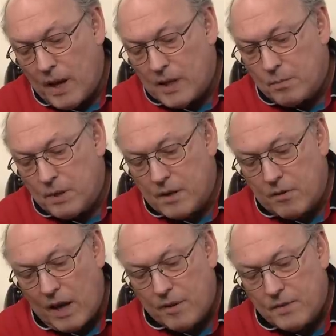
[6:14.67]
has been
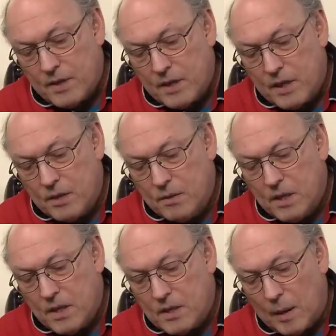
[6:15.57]
crafted in a
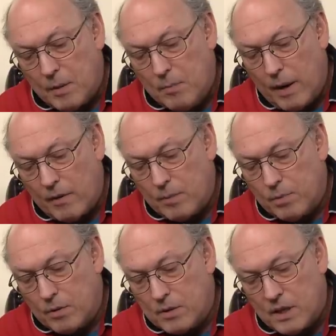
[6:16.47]
unique double barrel
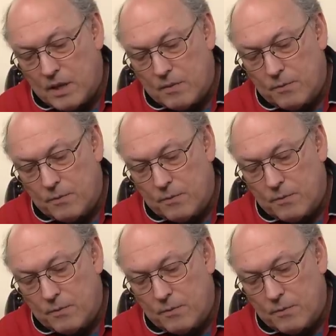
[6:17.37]
process.